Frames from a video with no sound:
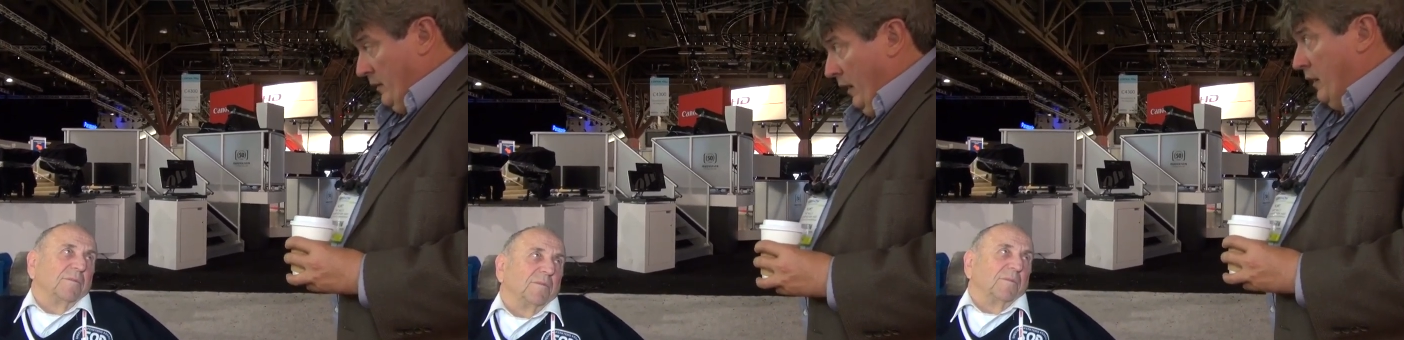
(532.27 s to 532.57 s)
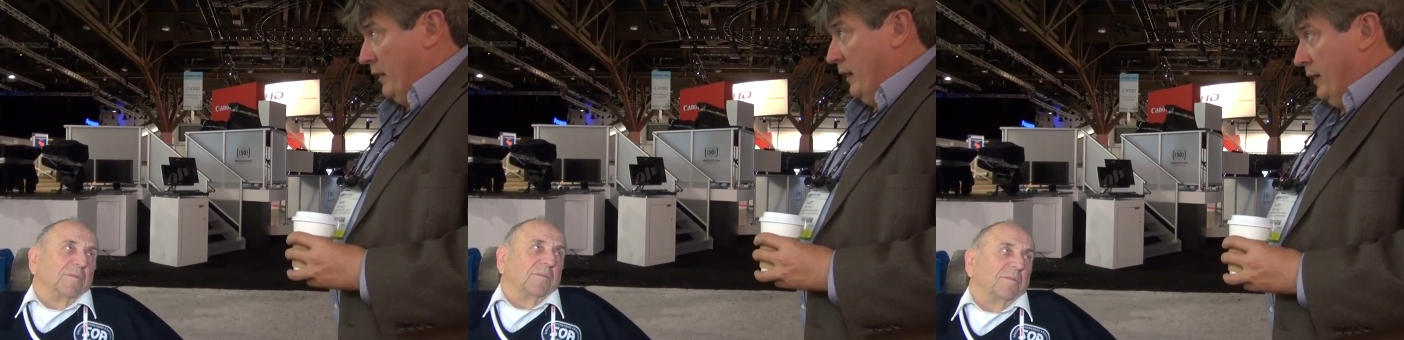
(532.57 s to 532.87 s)

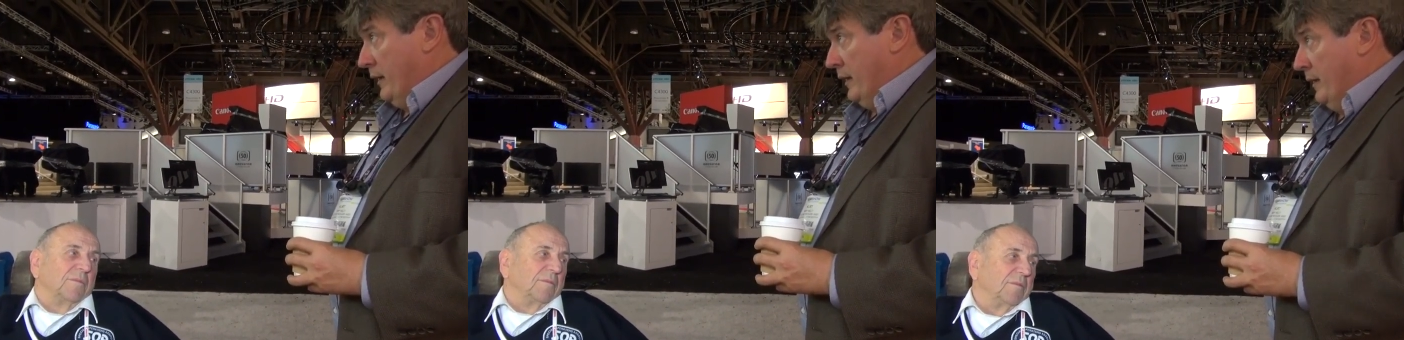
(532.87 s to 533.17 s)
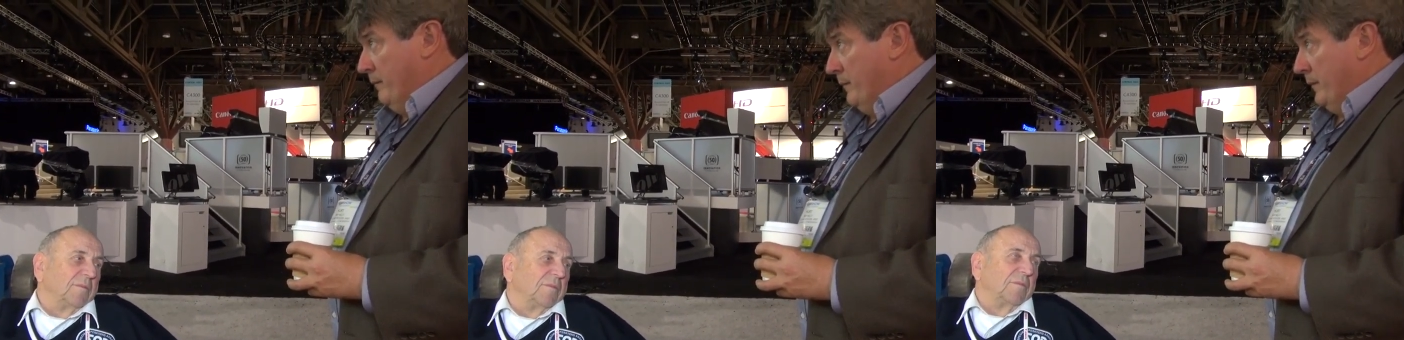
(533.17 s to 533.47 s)
Speaker 1: I, I
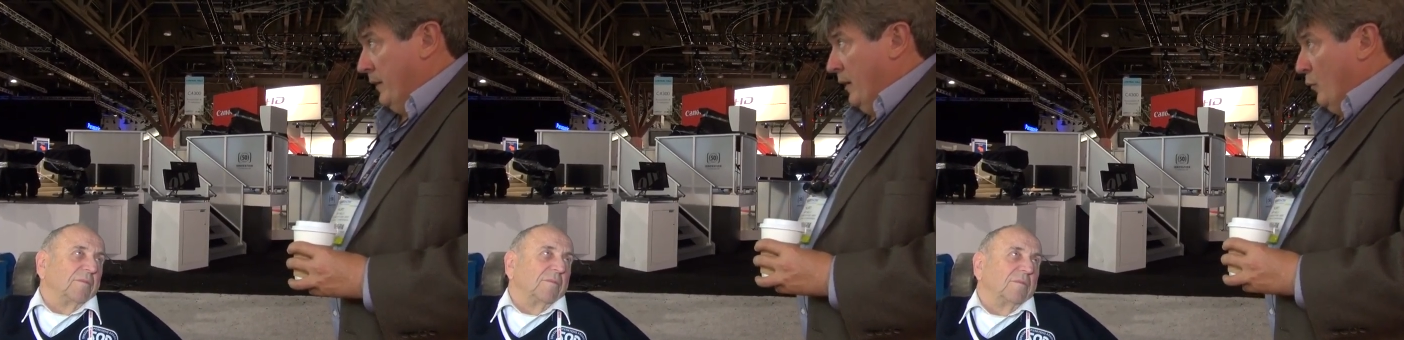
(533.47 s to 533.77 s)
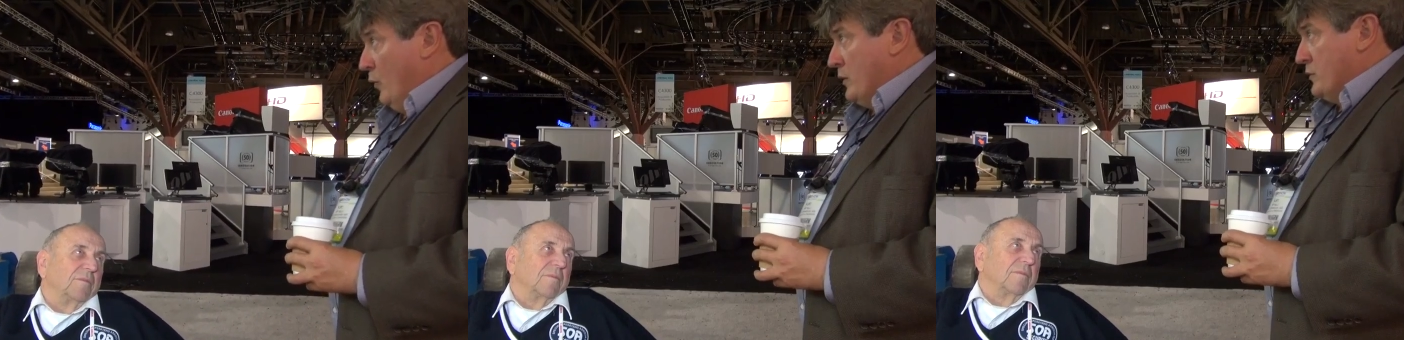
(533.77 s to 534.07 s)
um,
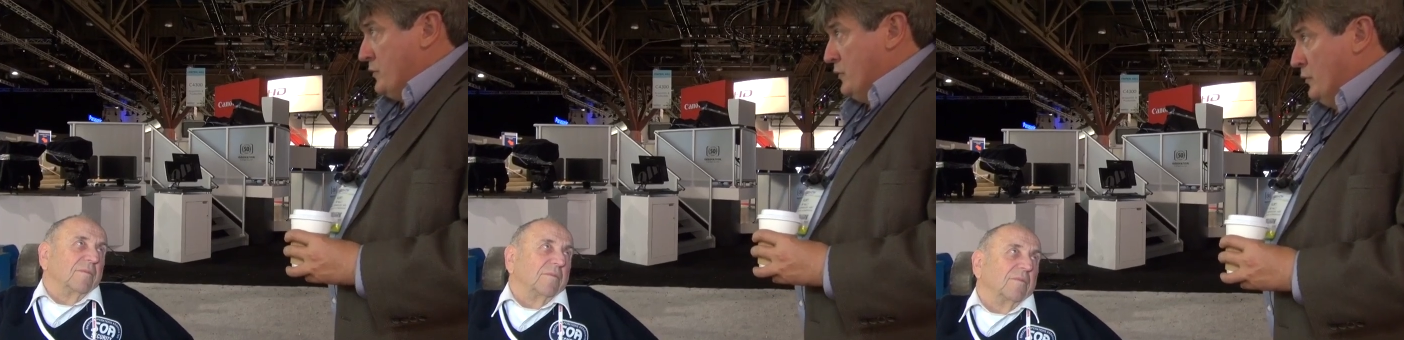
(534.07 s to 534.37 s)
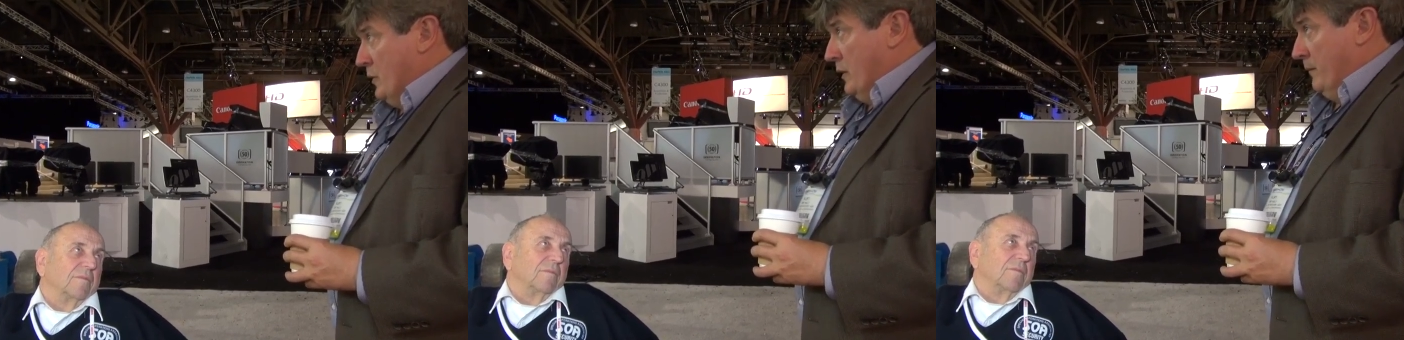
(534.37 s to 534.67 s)
went
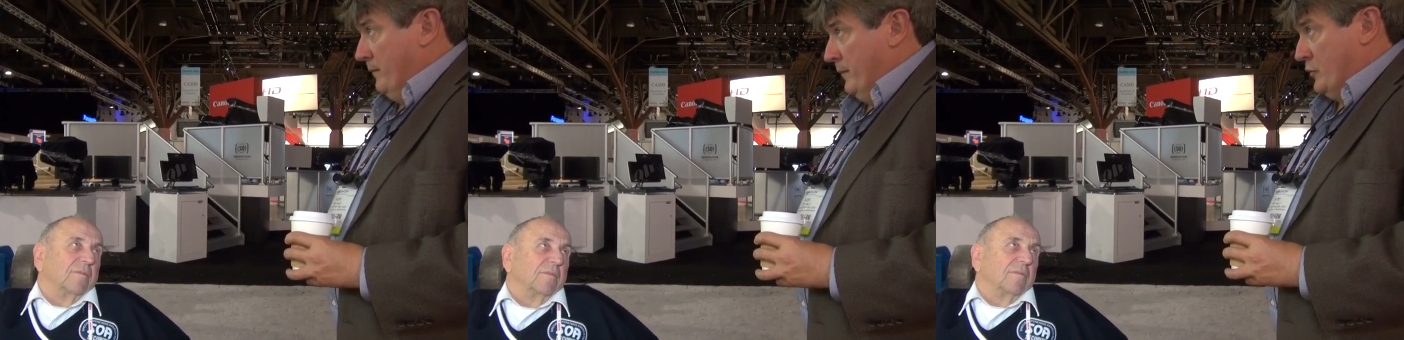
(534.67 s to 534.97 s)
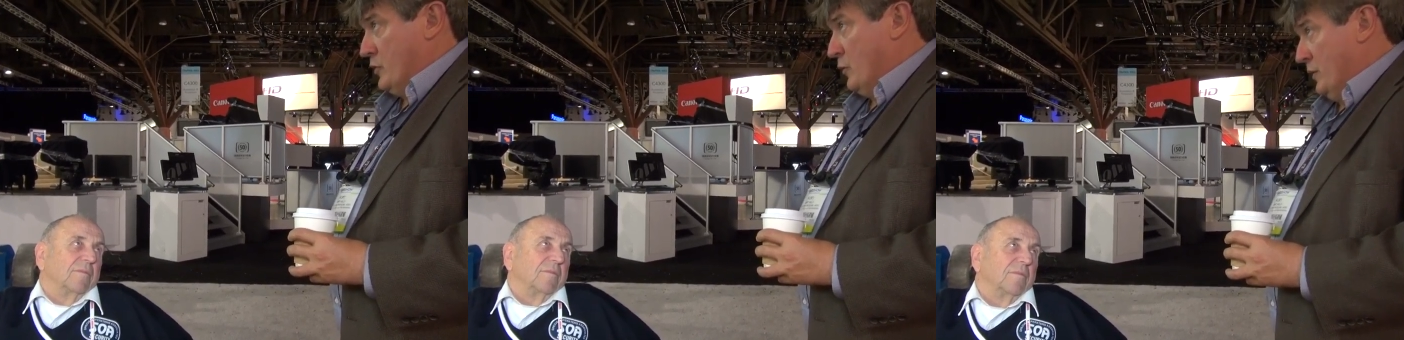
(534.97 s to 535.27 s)
to um,
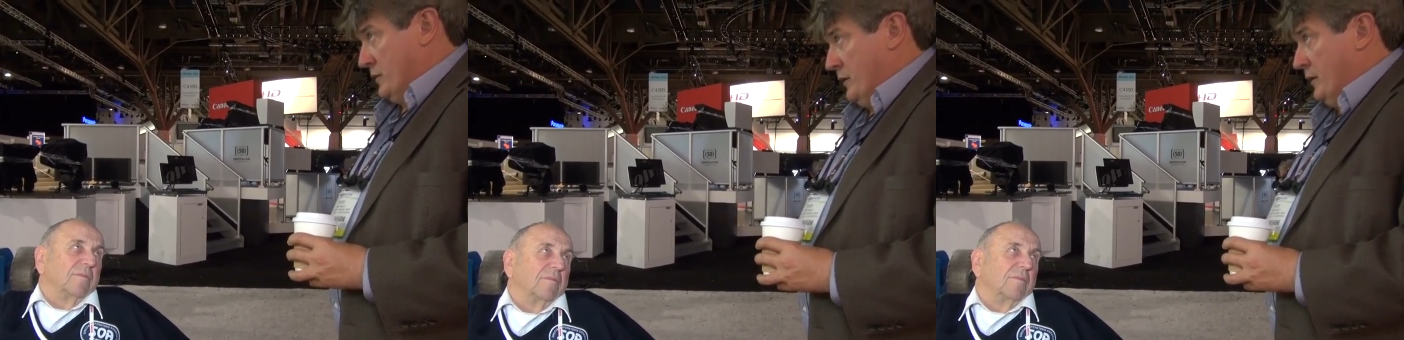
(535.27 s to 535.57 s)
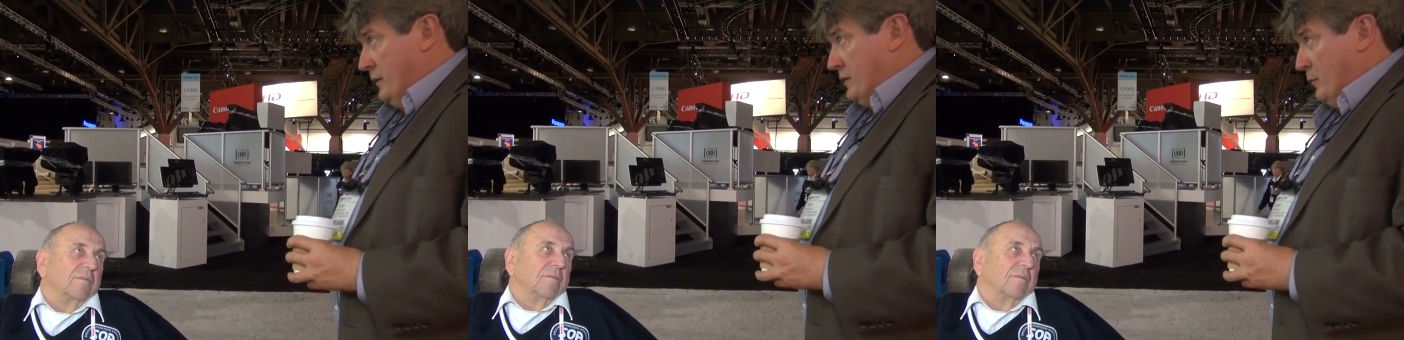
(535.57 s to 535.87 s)
a show
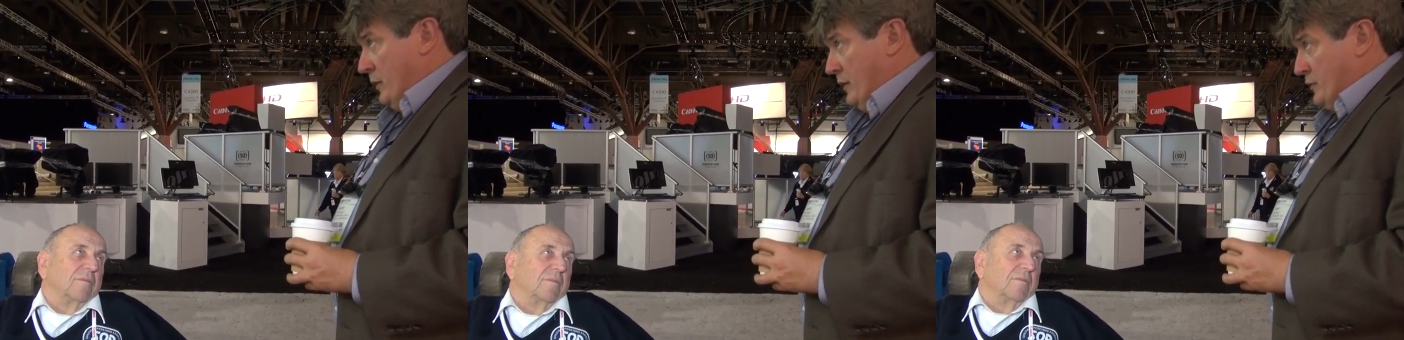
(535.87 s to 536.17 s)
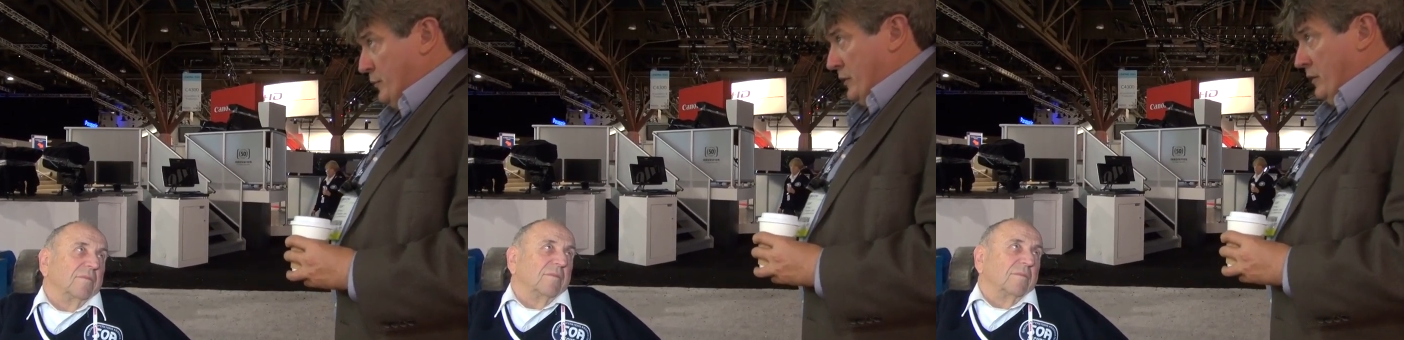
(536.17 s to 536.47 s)
recently that someone
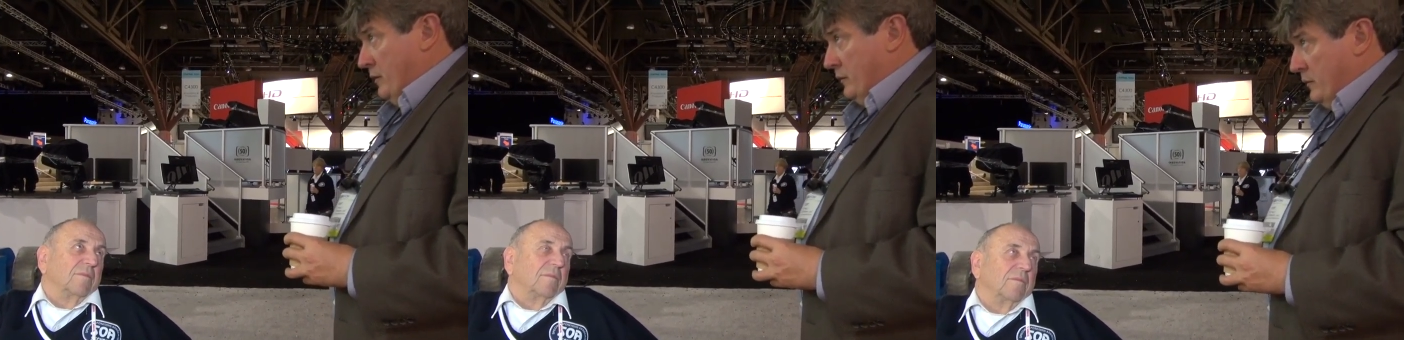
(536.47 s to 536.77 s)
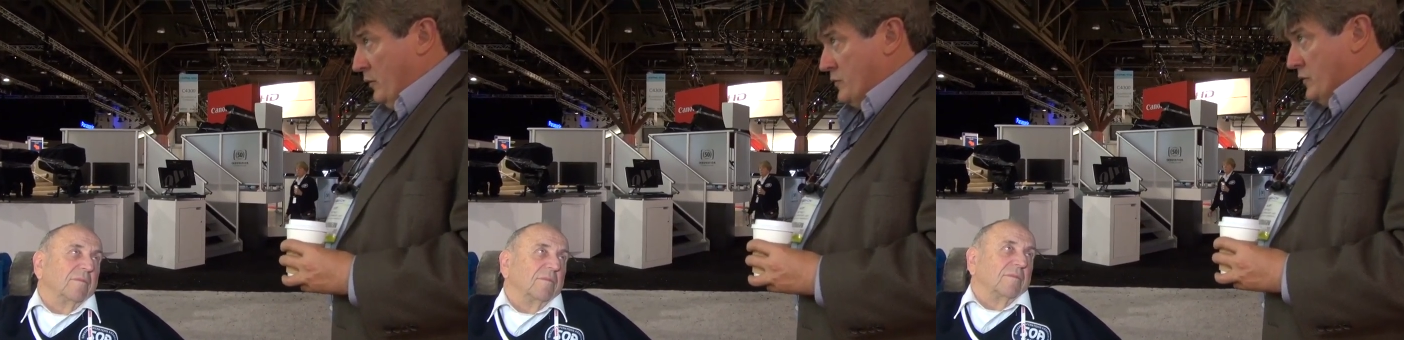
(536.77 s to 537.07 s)
asked me to
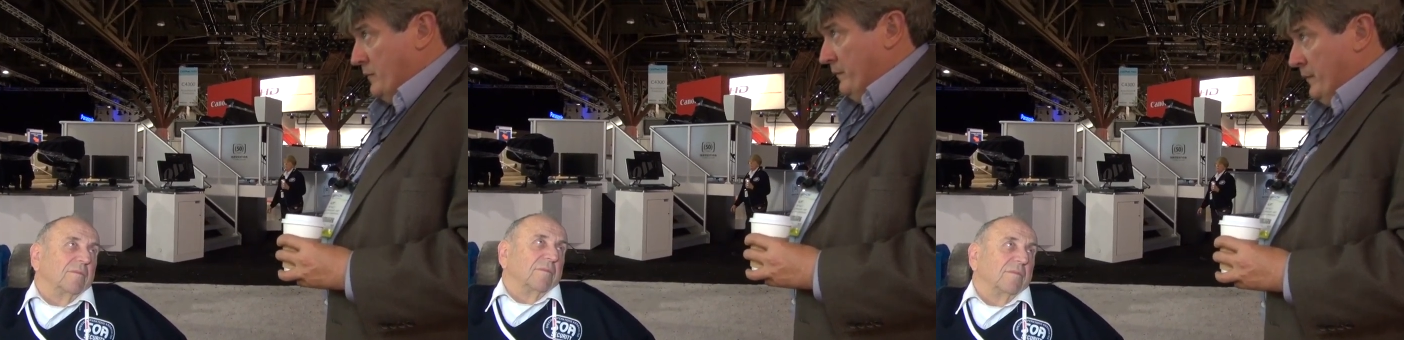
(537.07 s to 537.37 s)
go to,